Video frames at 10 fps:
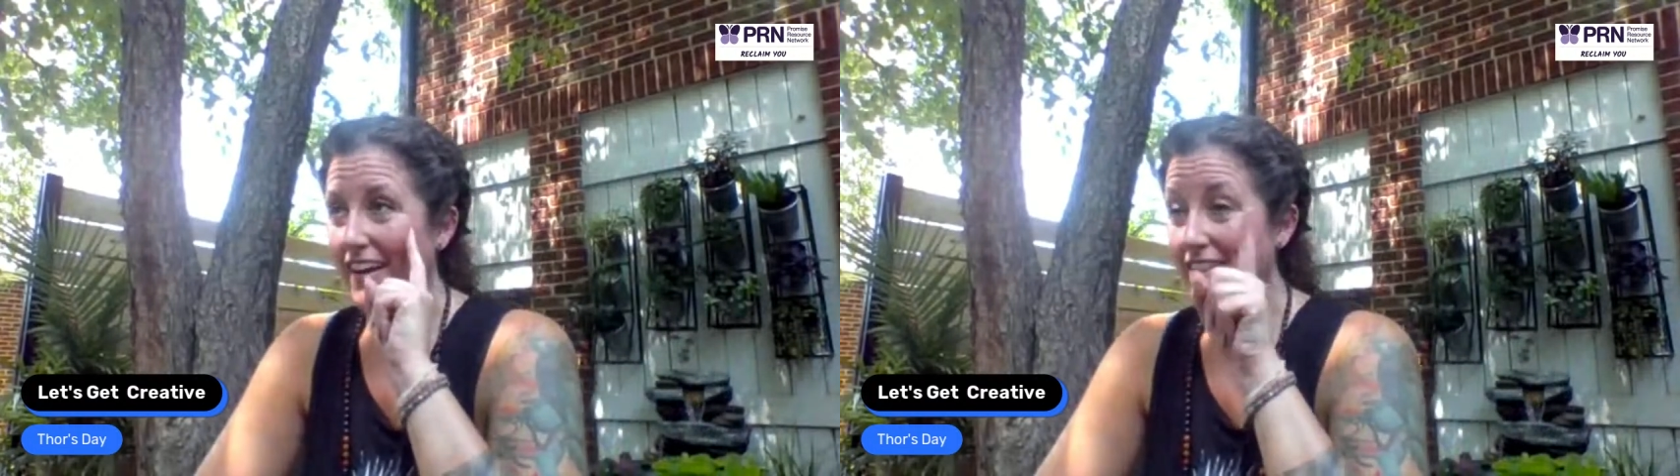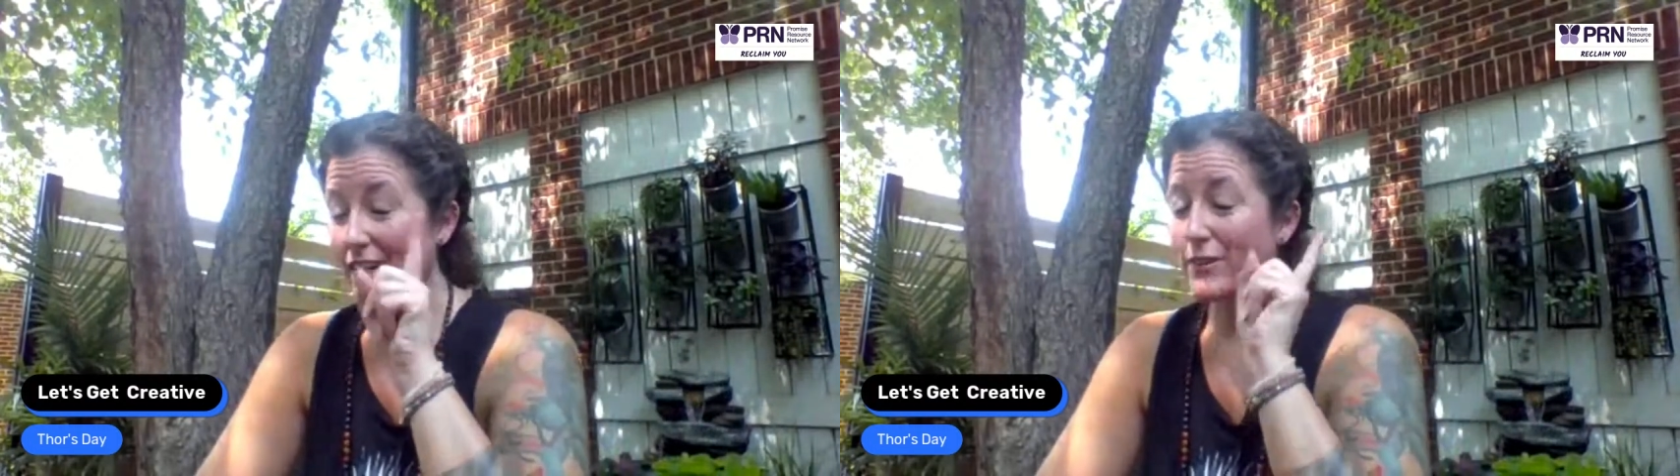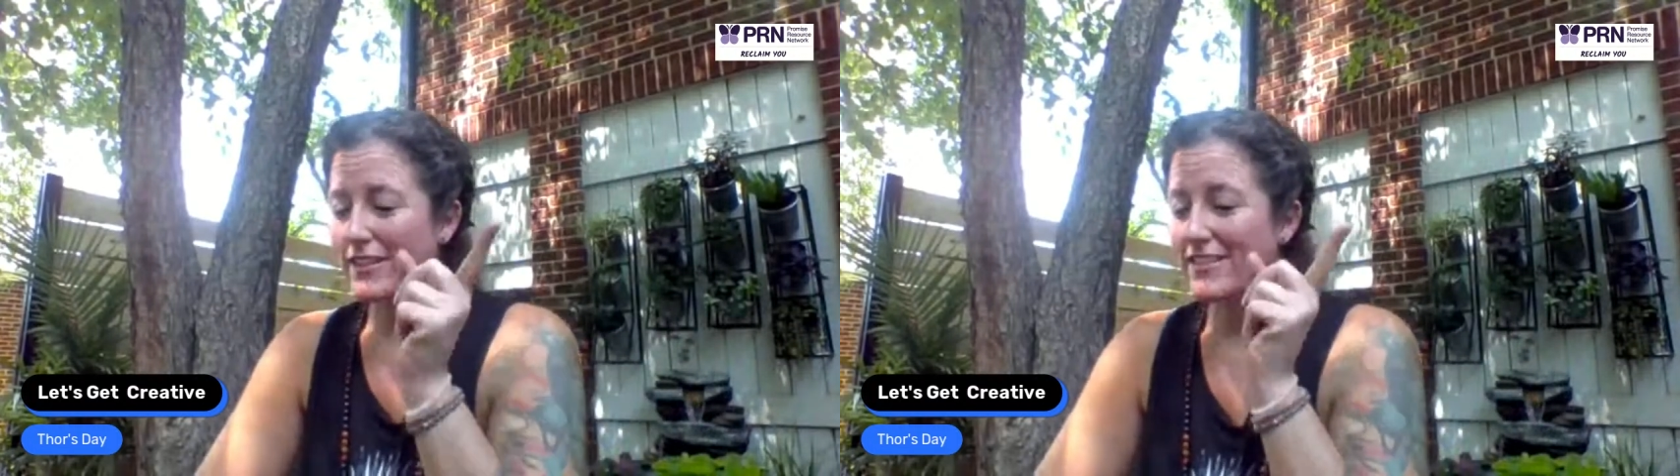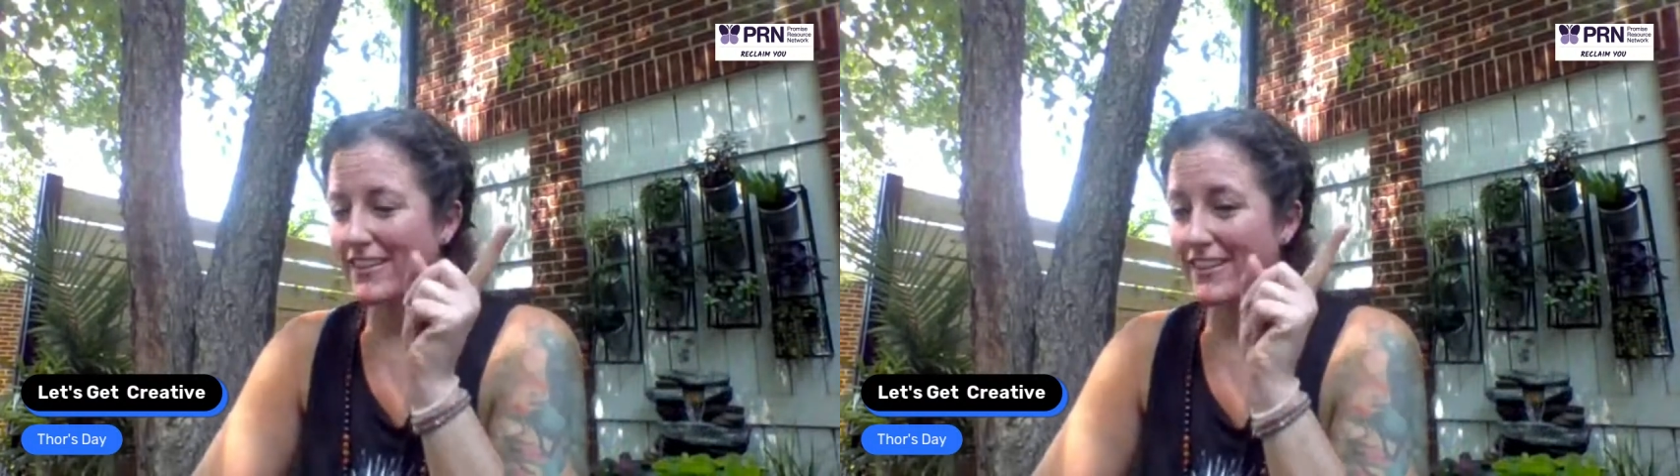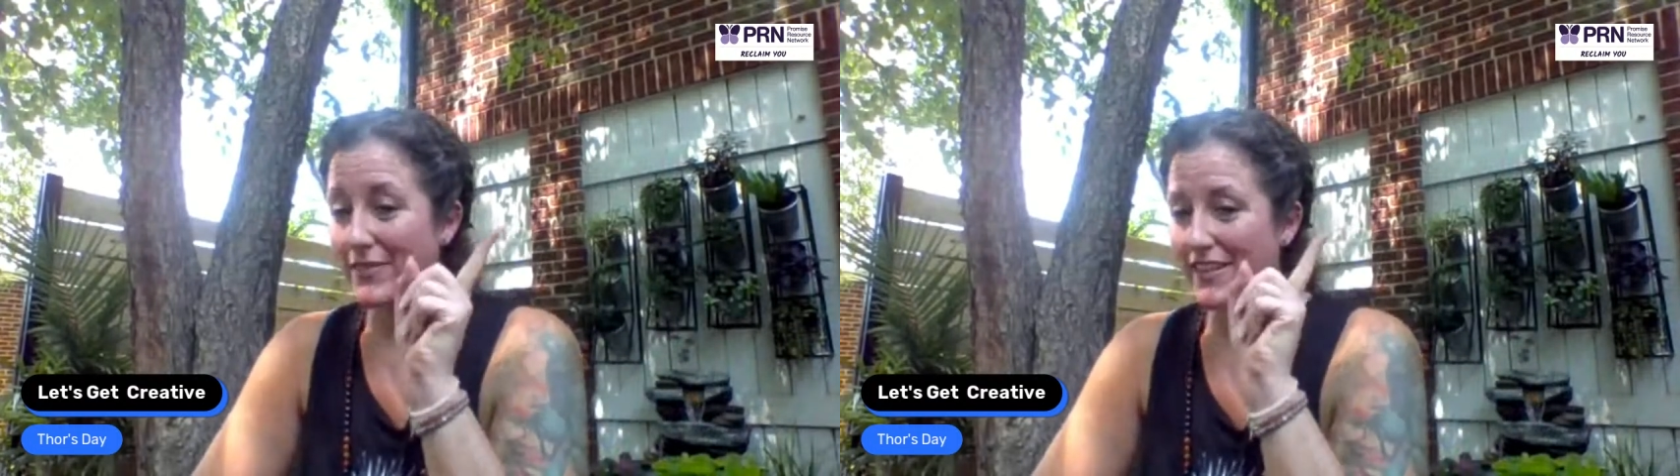and then I want to
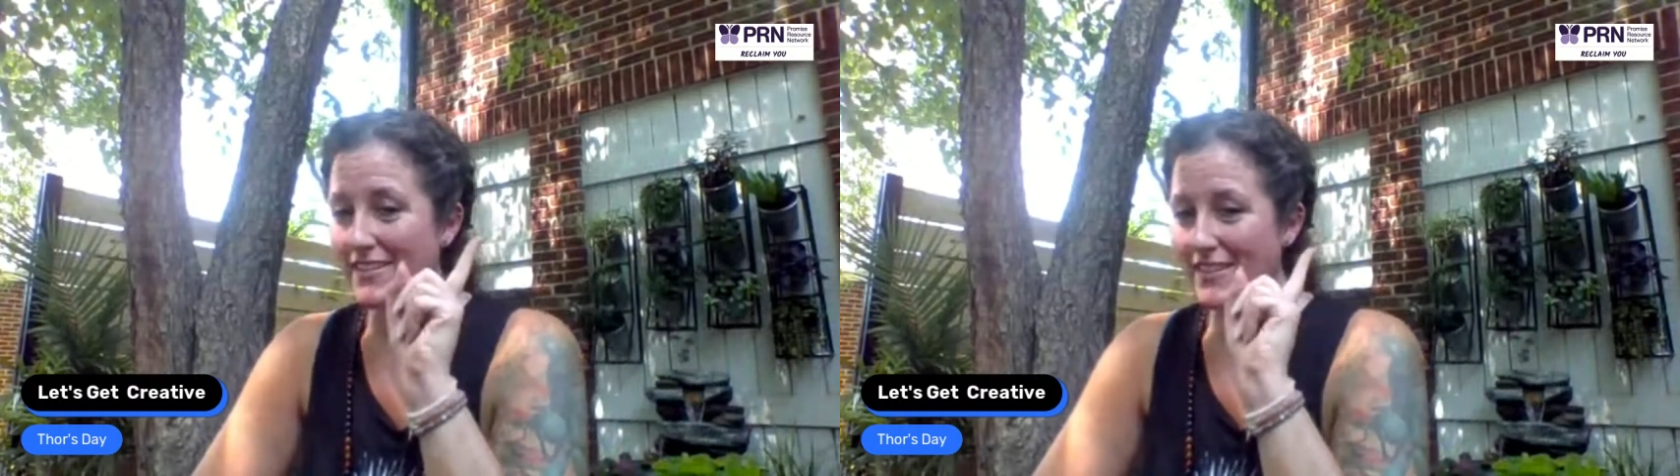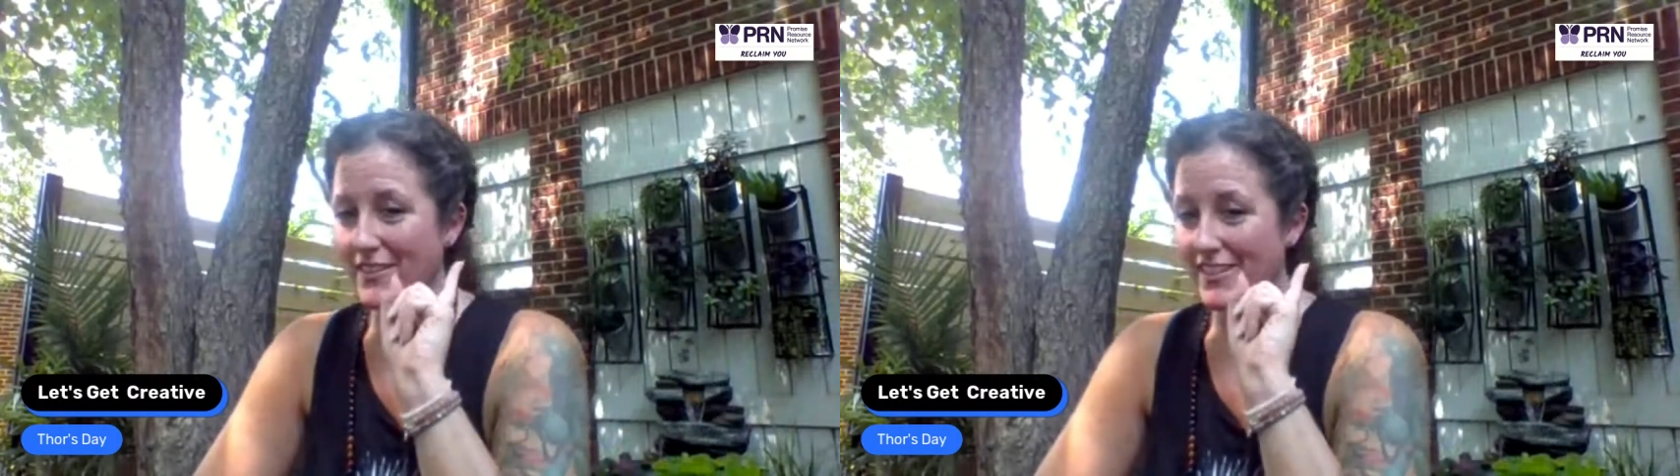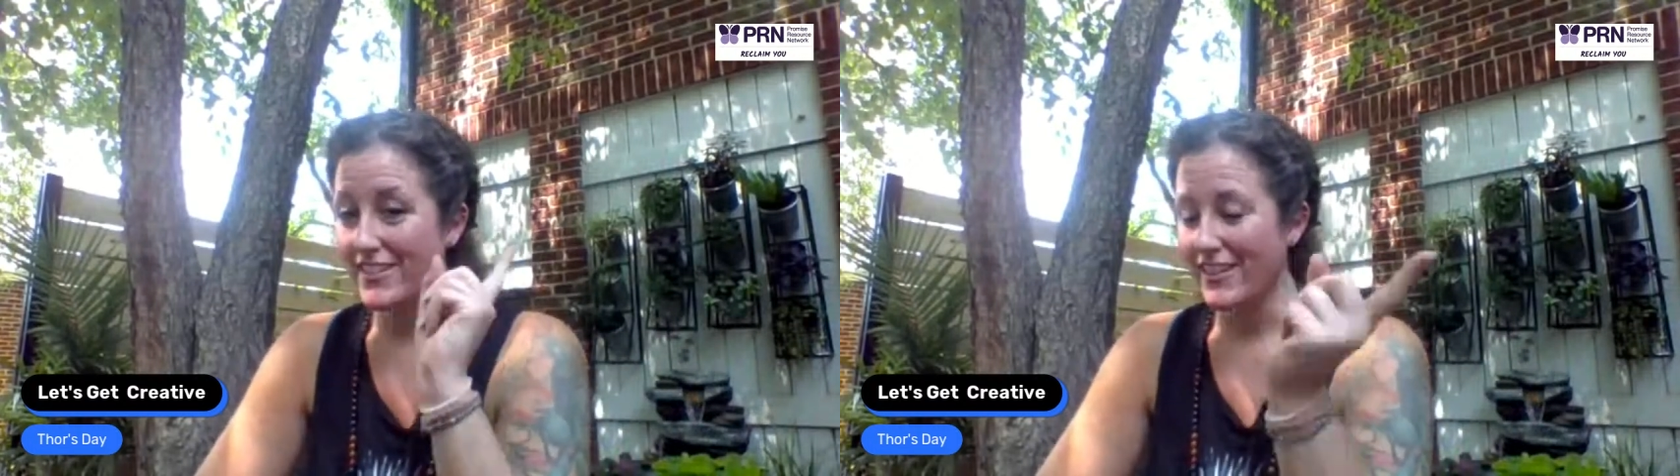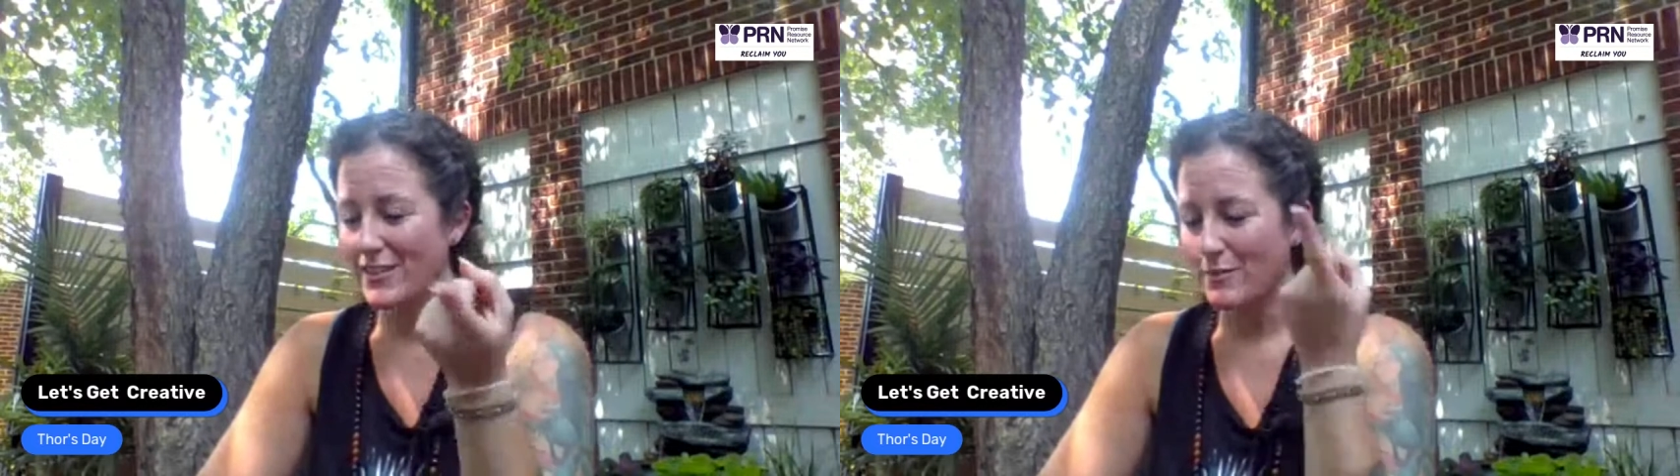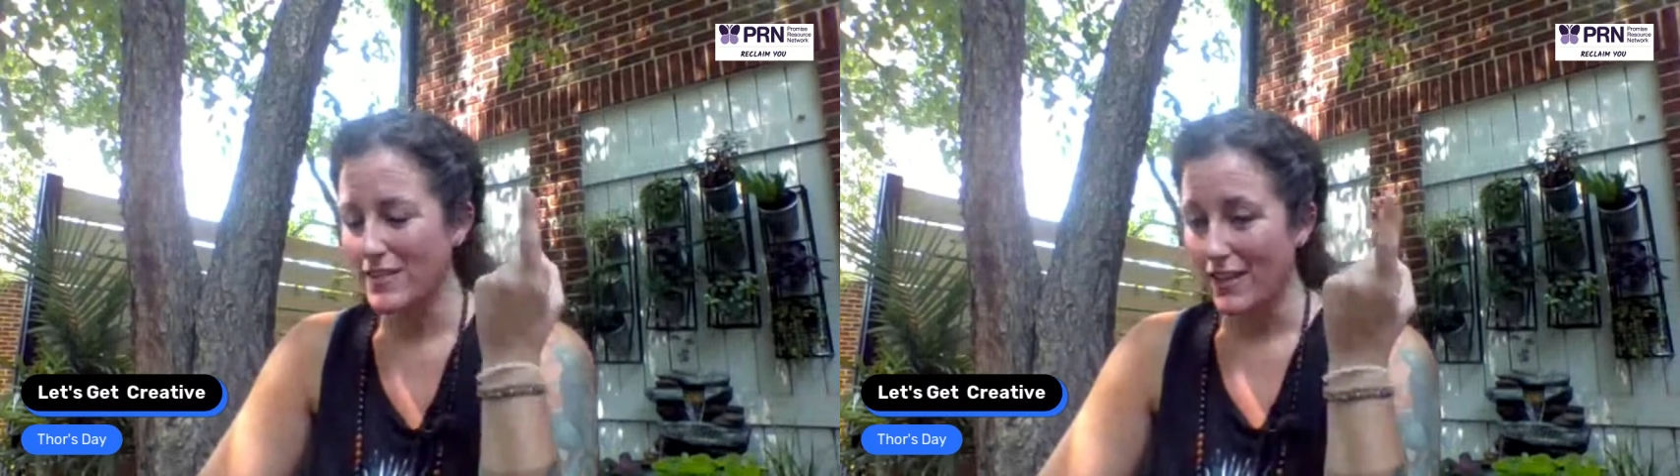start because I want to share
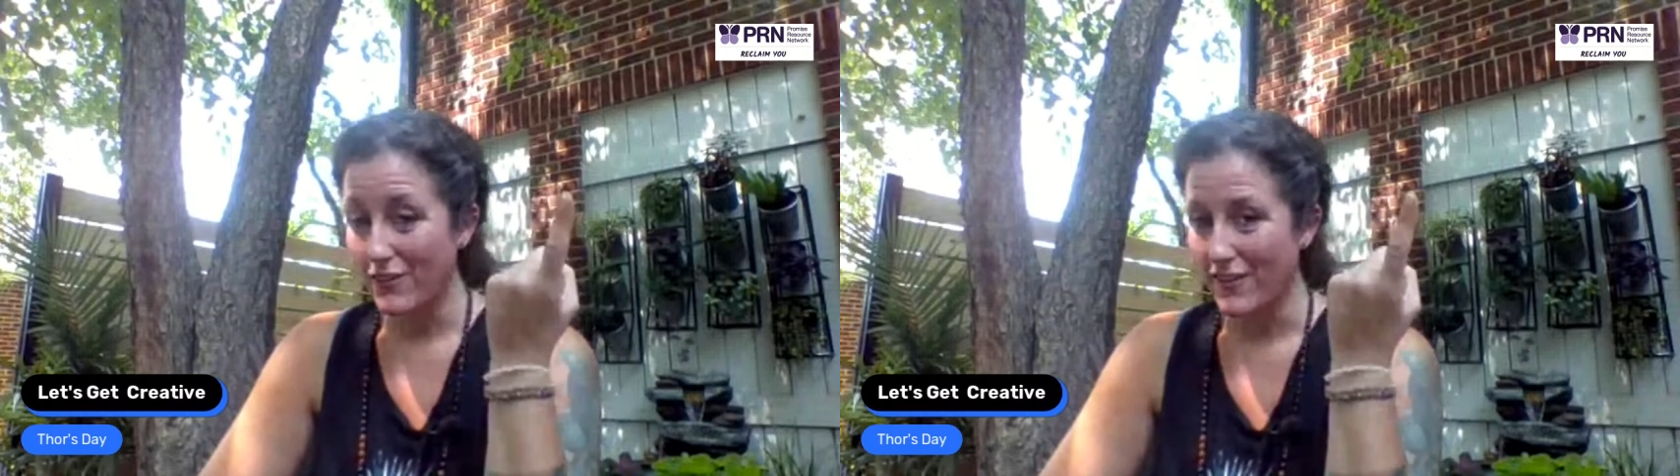some stuff